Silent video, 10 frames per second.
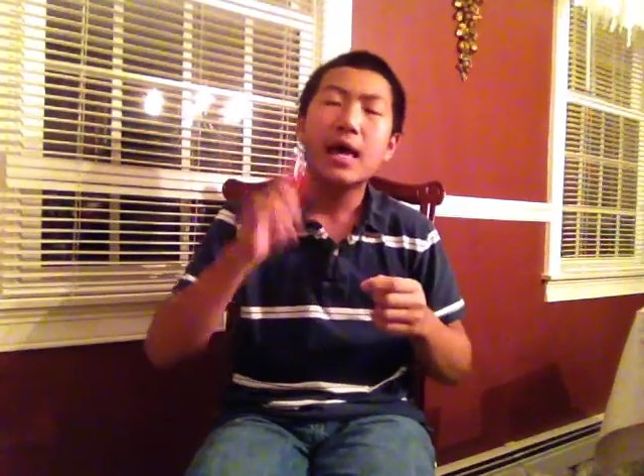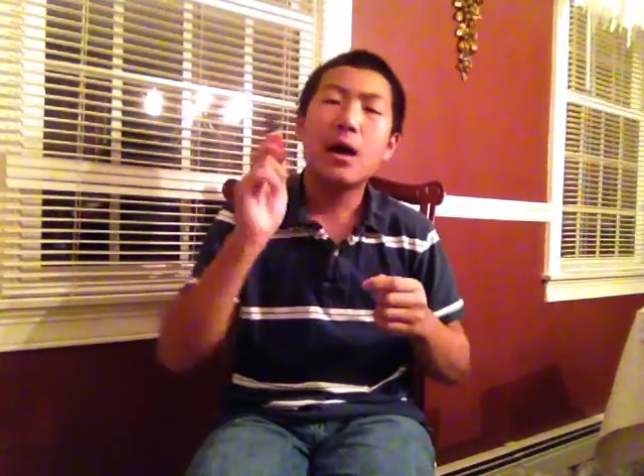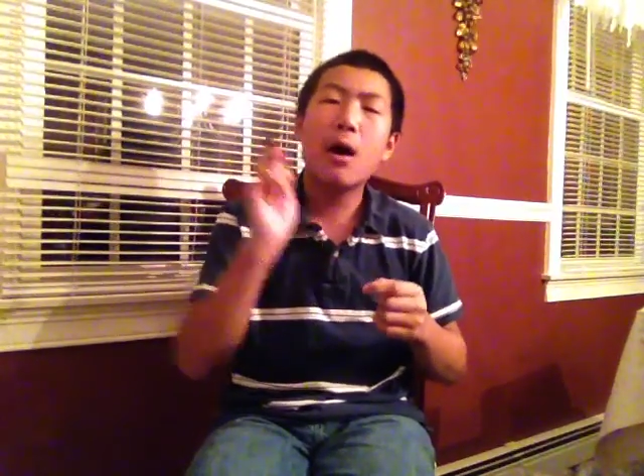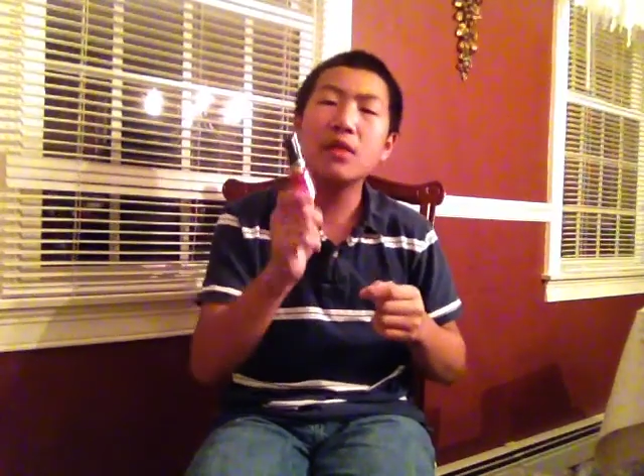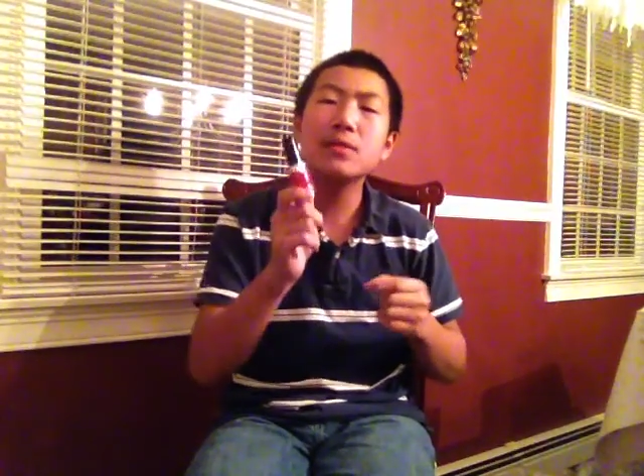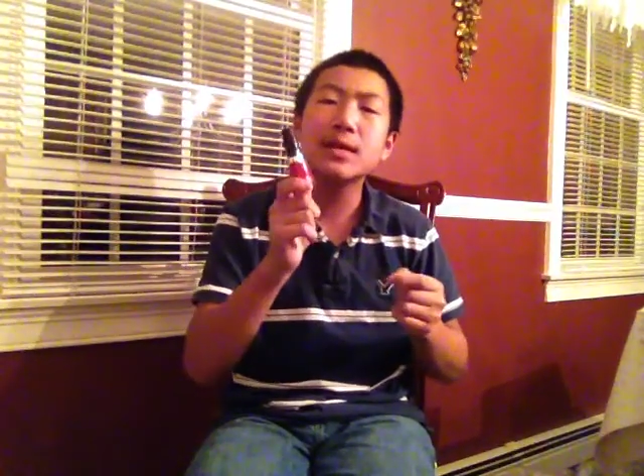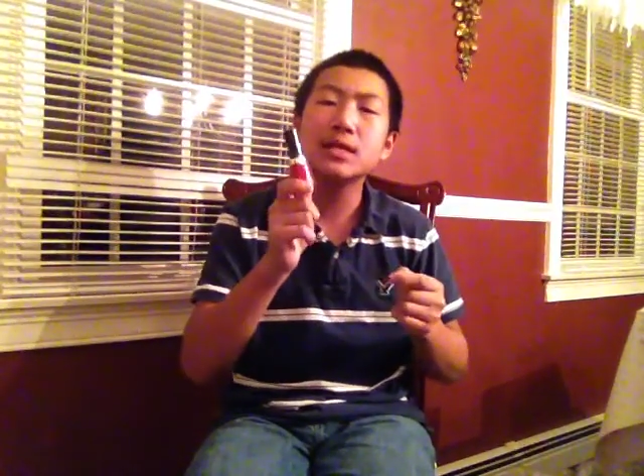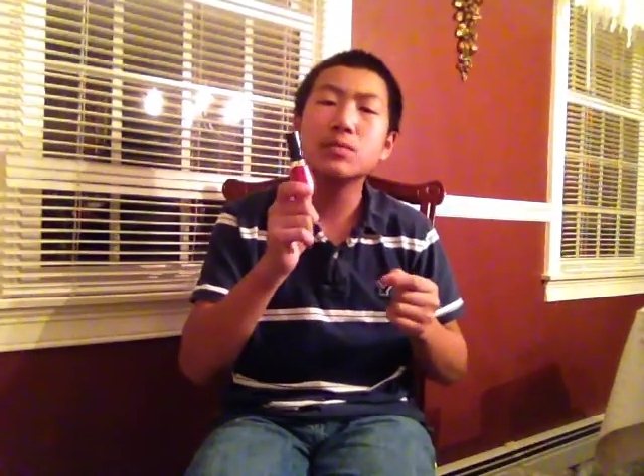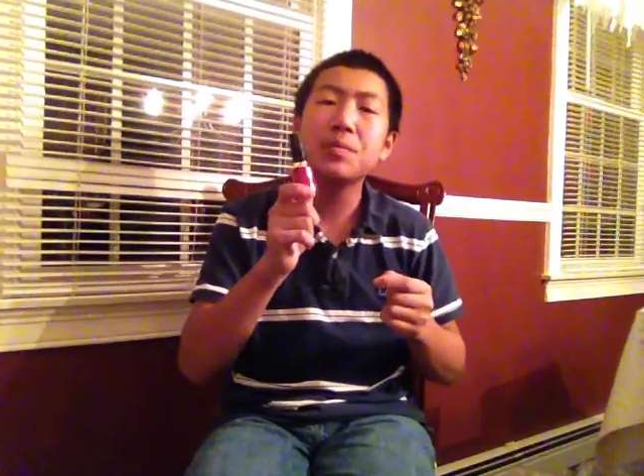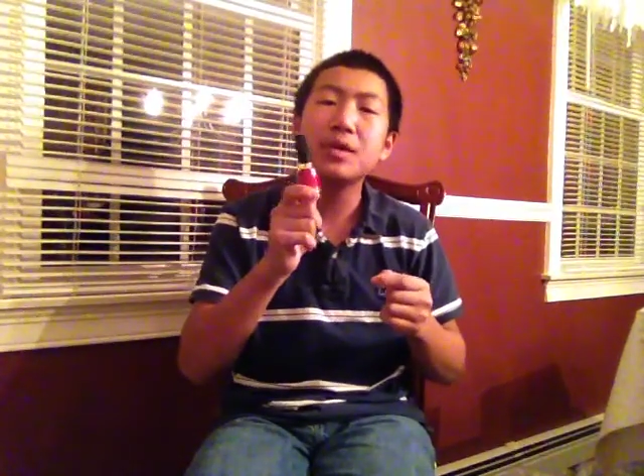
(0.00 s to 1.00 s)
All the
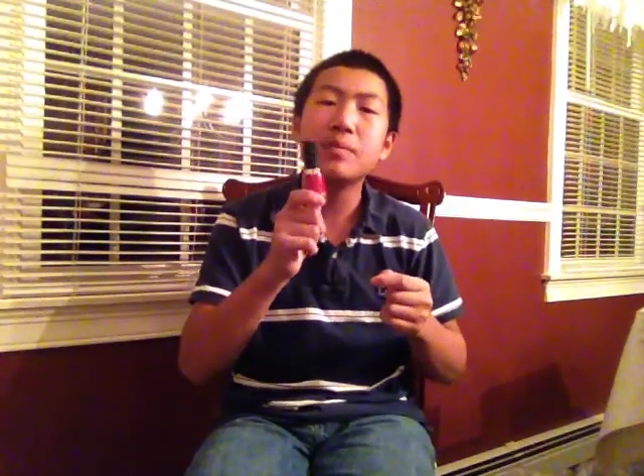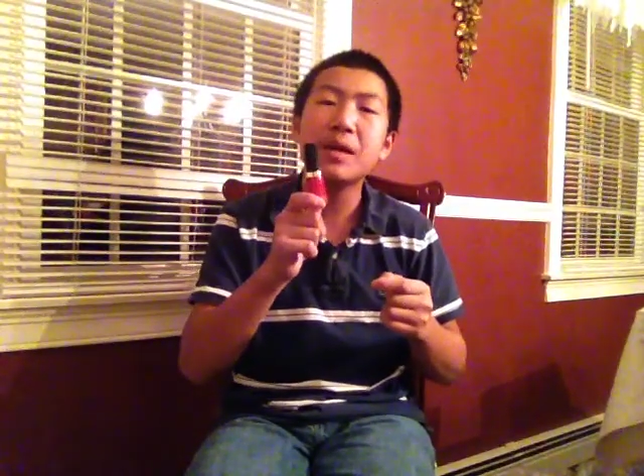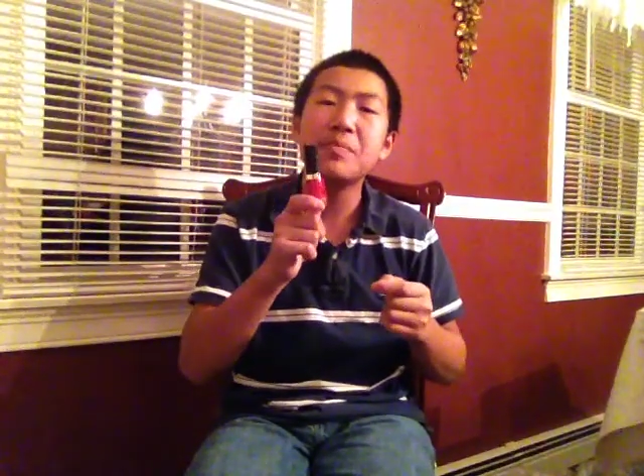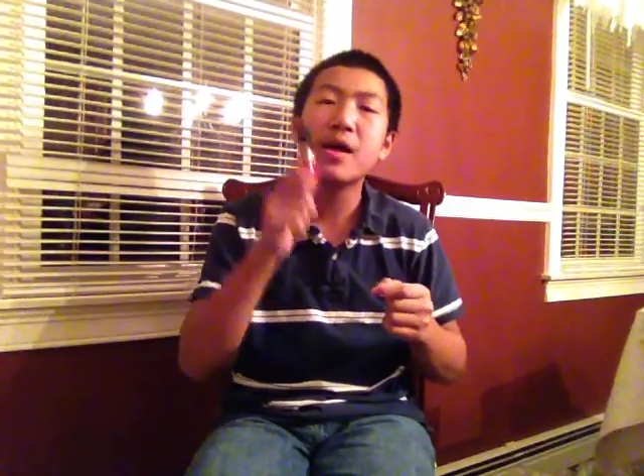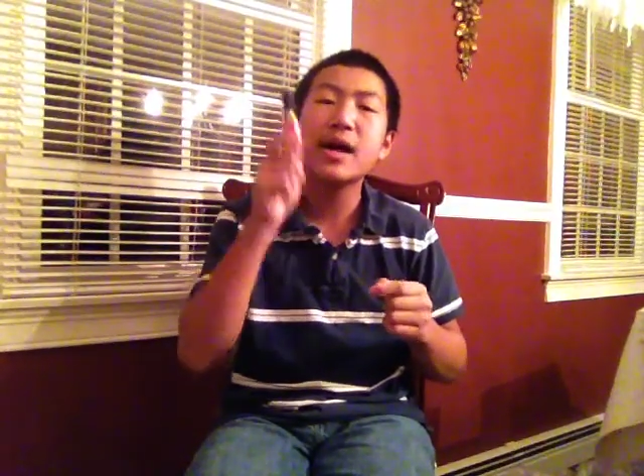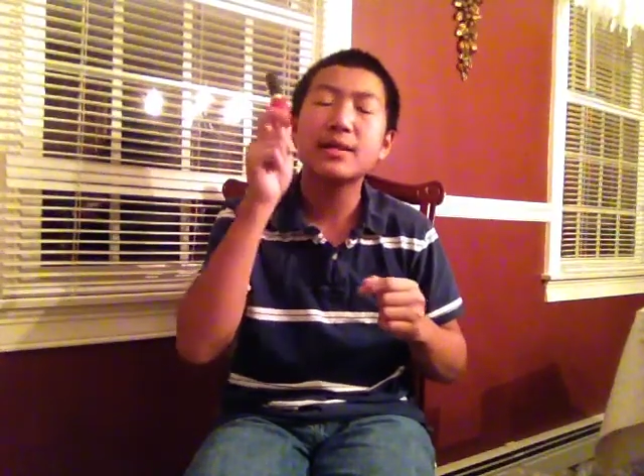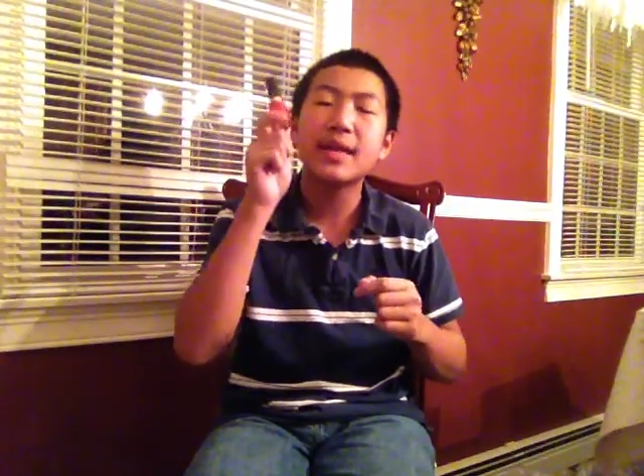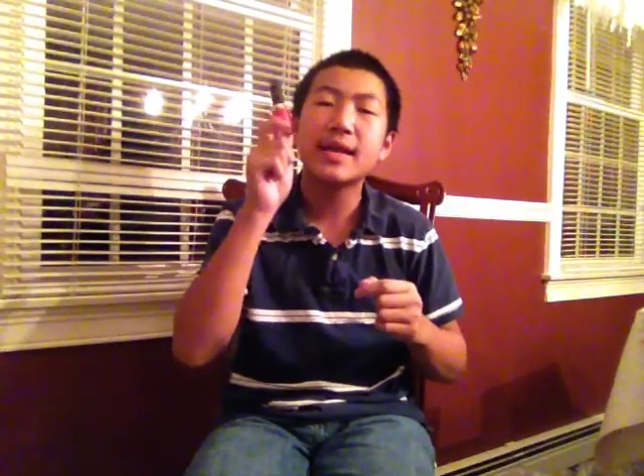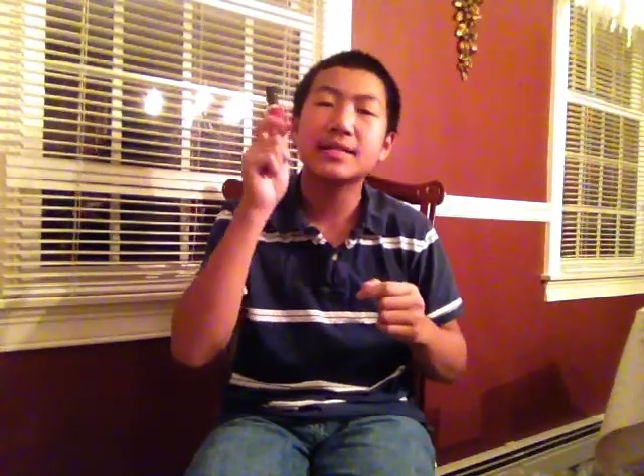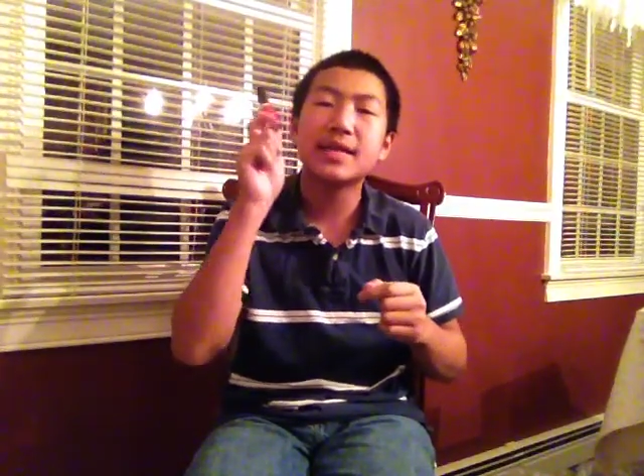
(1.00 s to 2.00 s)
links will be on my blog.
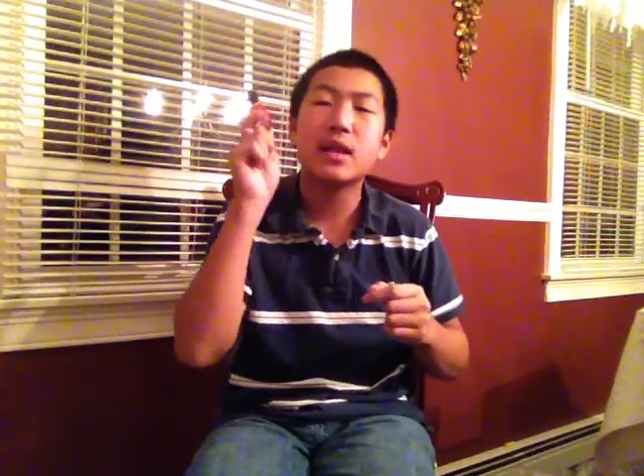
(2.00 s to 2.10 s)
Like I said,